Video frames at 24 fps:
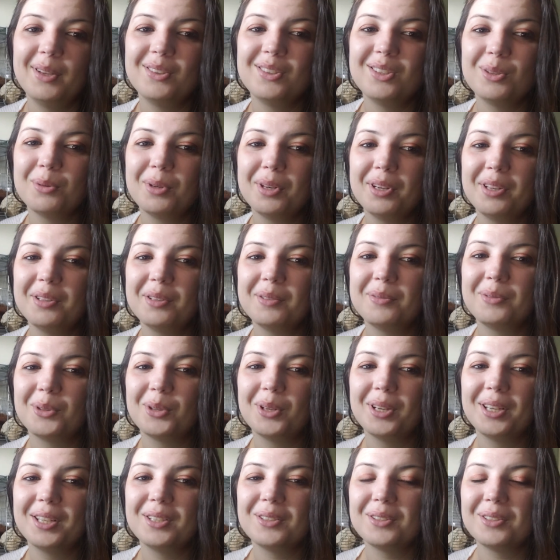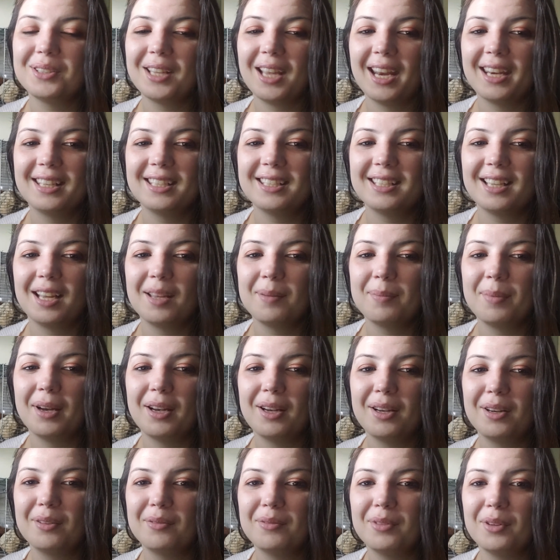you do want to avoid using any type
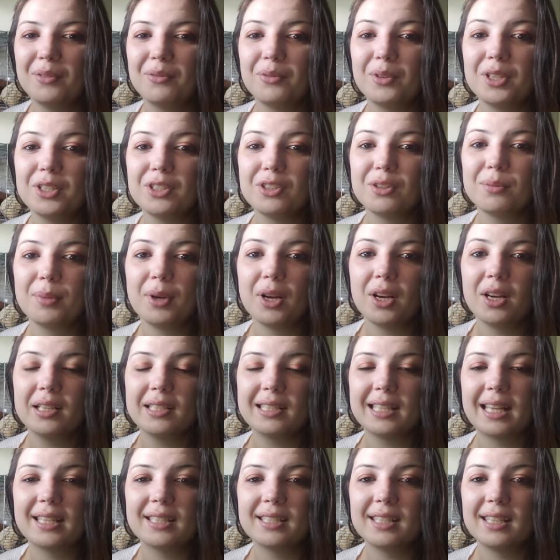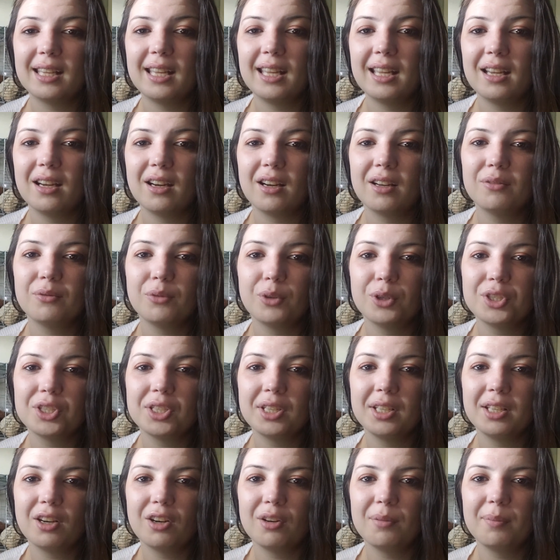of freezer box, as they
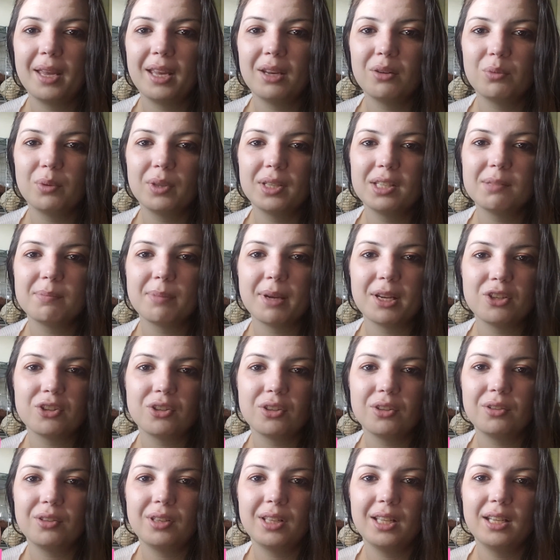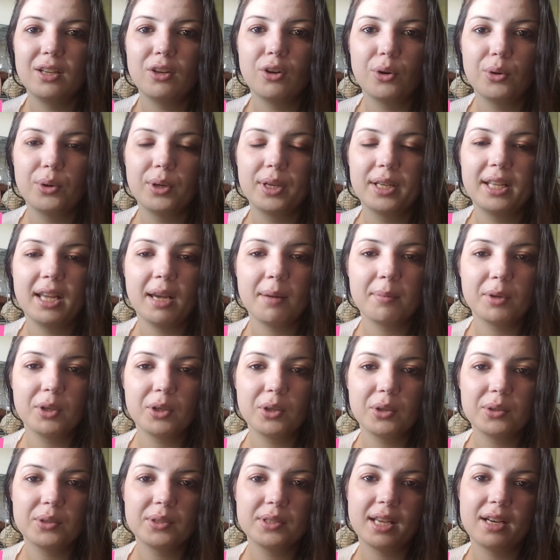unfortunately are made with specially coated
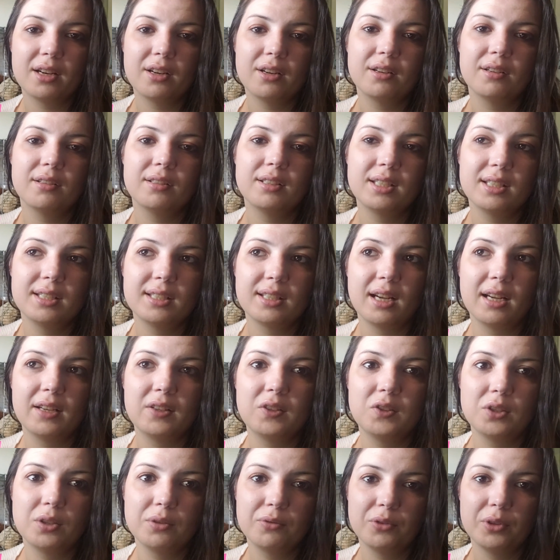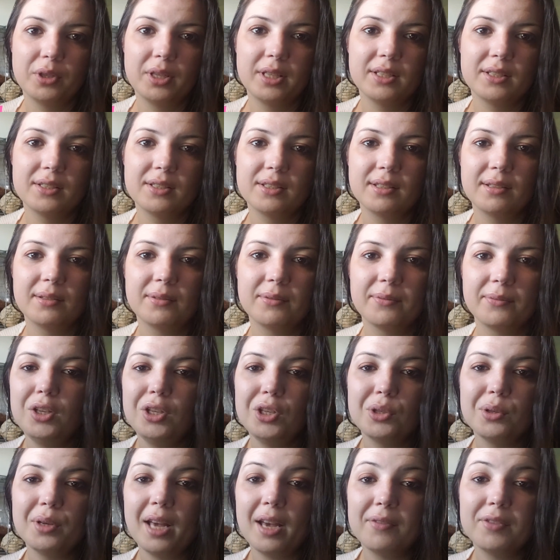chemicals that are designed to freeze.
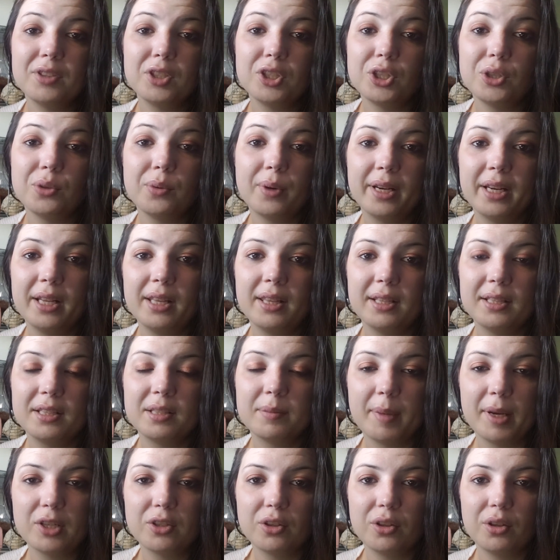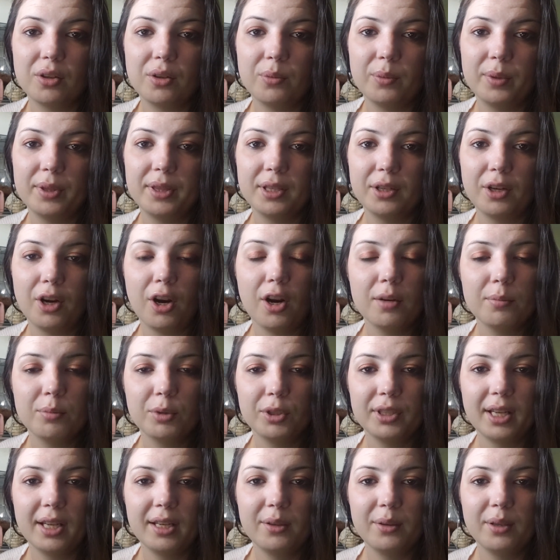You don't have to do anything special with the
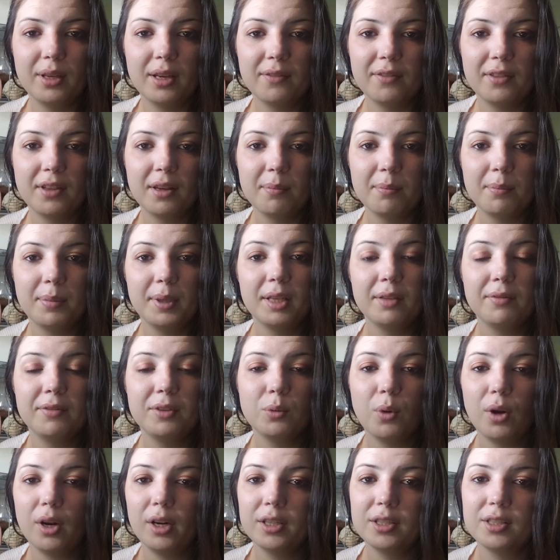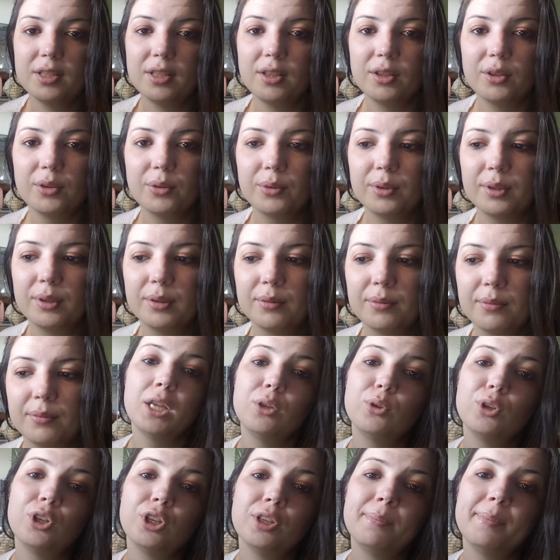cardboard that you give them, but if you wanted to,
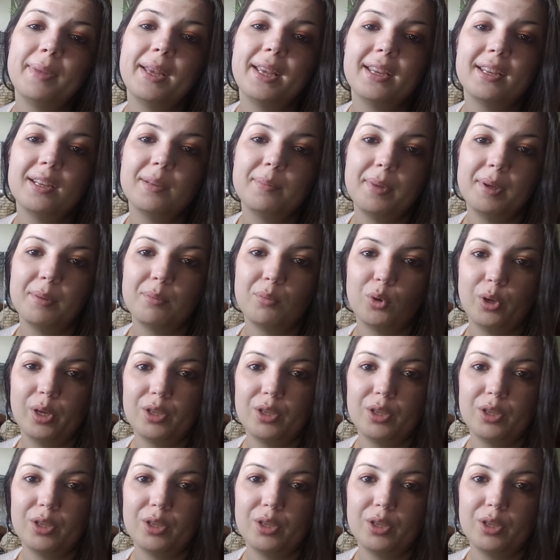you could make it a bit more